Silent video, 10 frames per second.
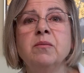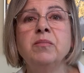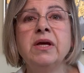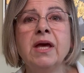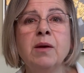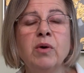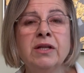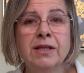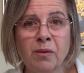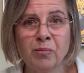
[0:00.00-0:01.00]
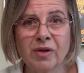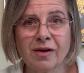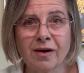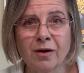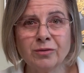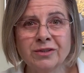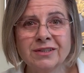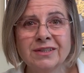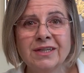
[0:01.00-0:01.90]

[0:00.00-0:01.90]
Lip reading: became a dumping ground?